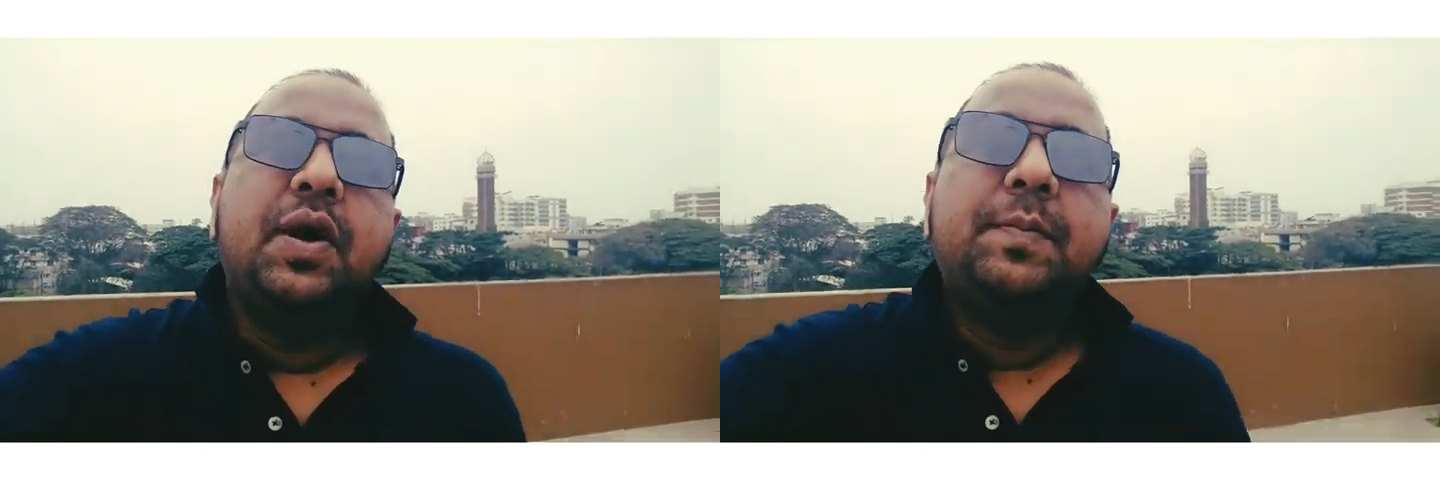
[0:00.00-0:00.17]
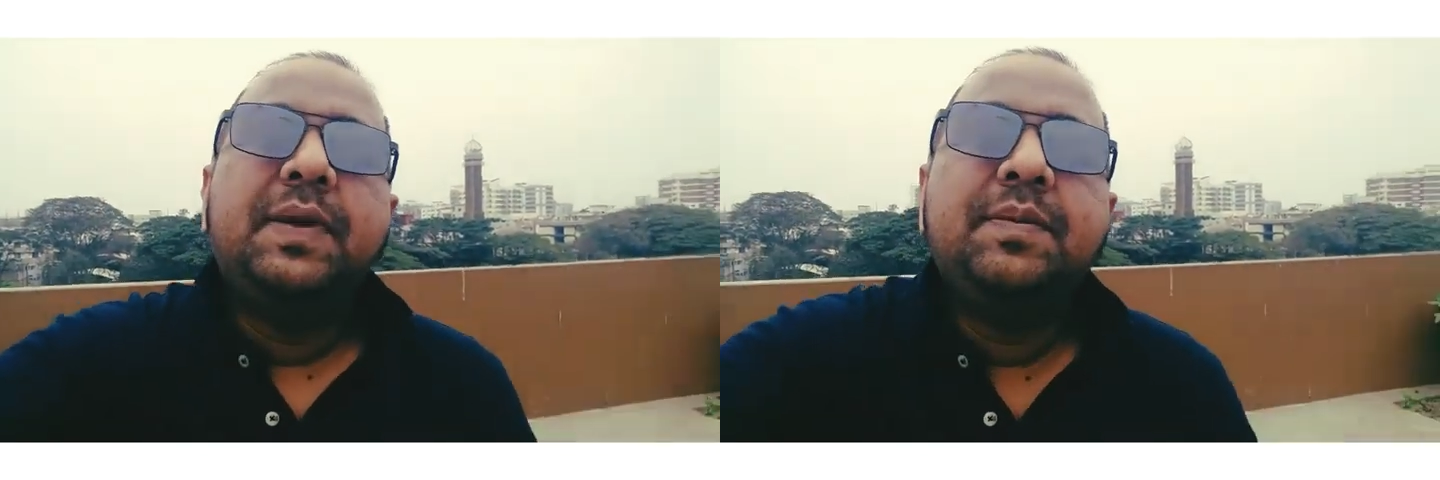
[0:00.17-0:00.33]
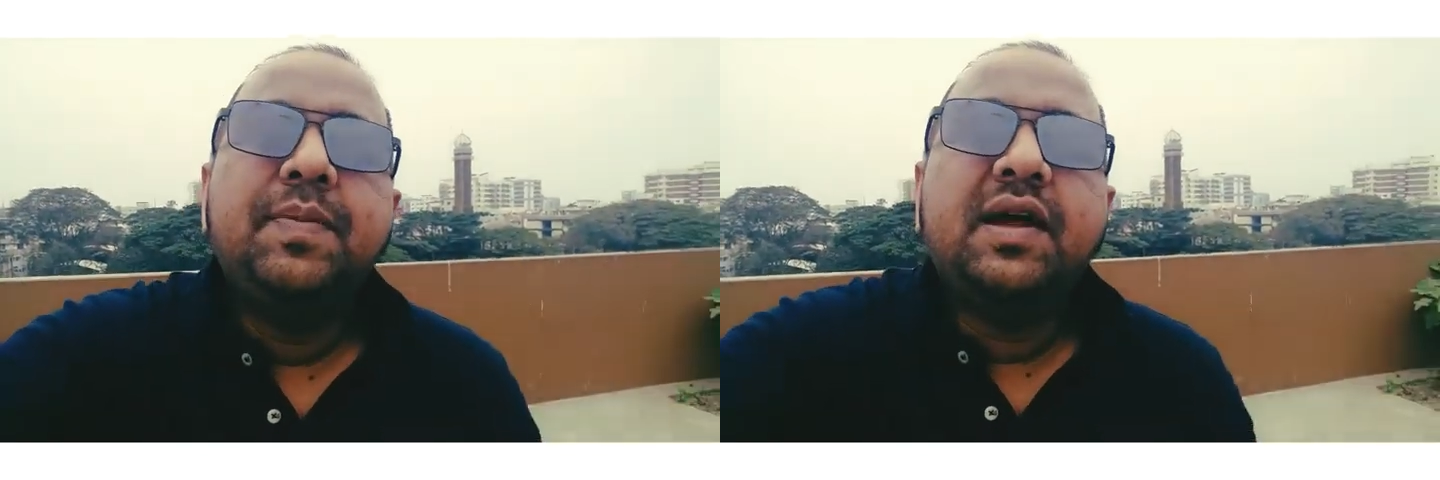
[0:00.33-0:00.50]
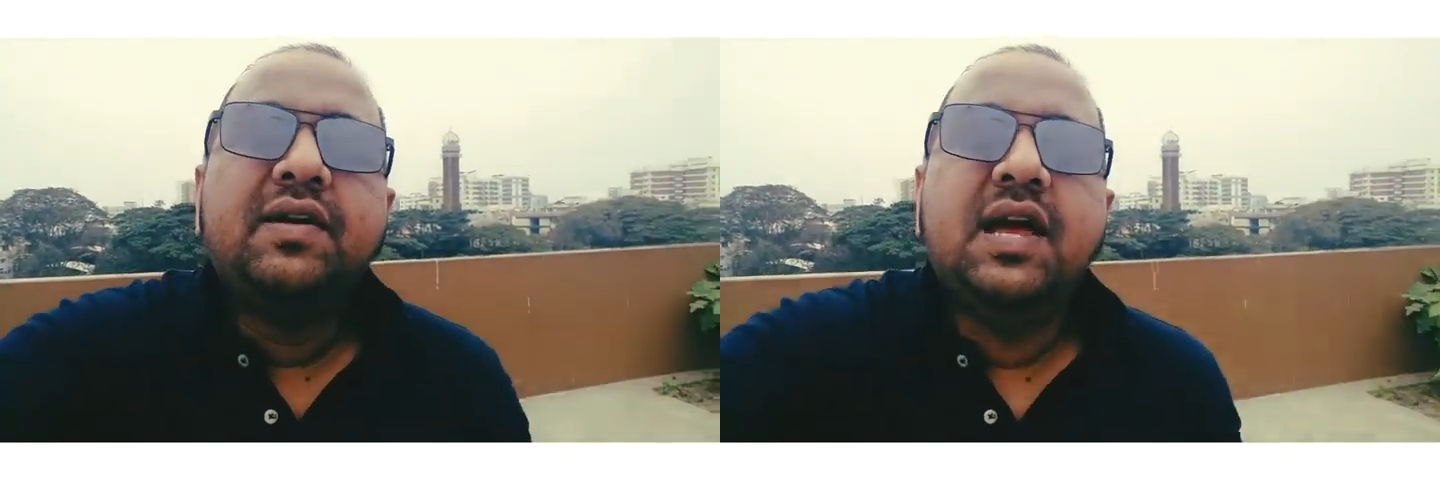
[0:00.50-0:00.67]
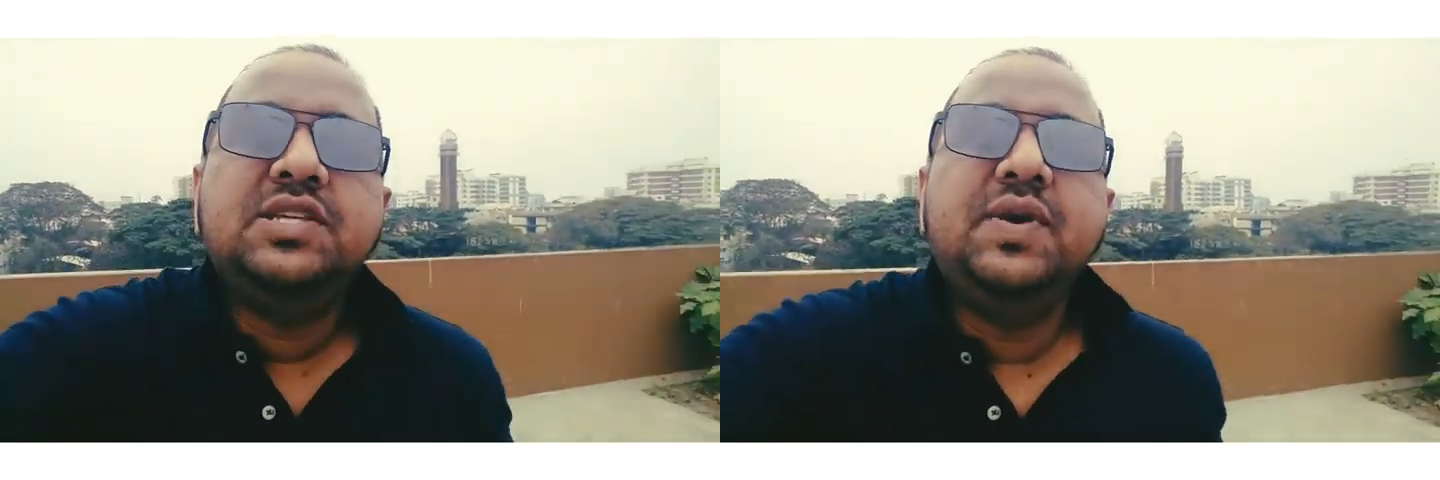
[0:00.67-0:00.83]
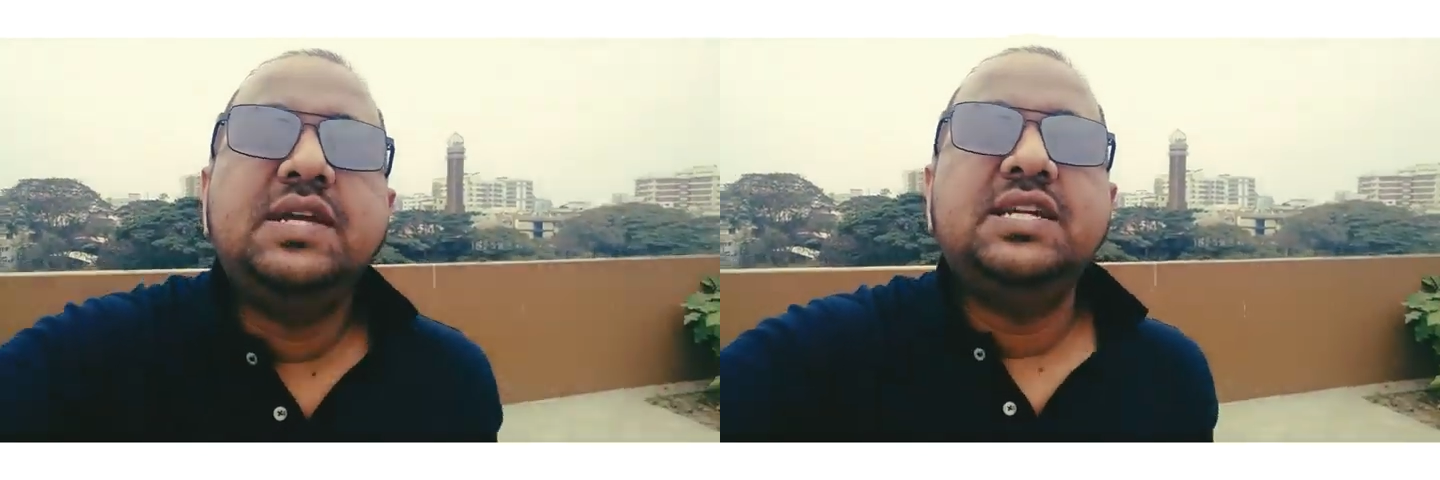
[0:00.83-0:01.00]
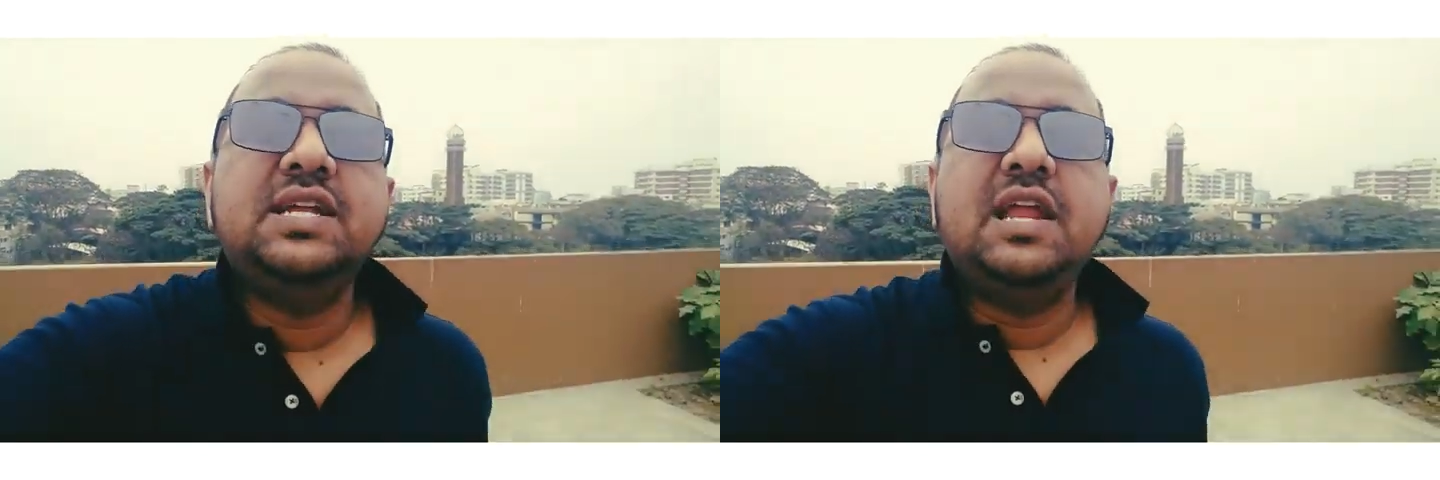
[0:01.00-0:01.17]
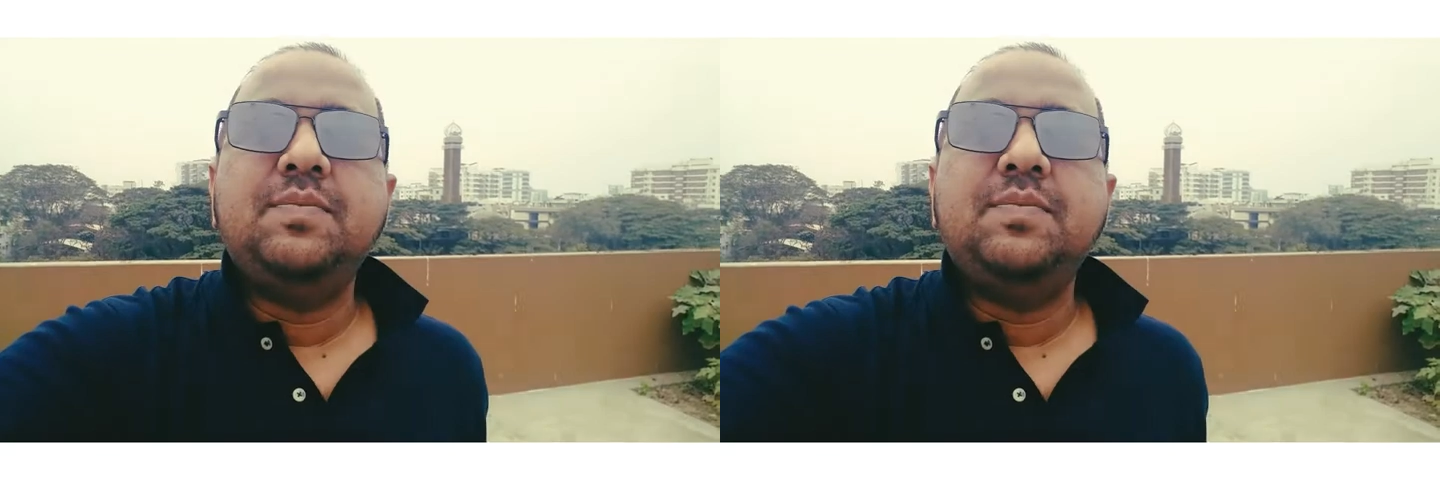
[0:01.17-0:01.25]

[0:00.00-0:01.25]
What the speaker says: complete my graduation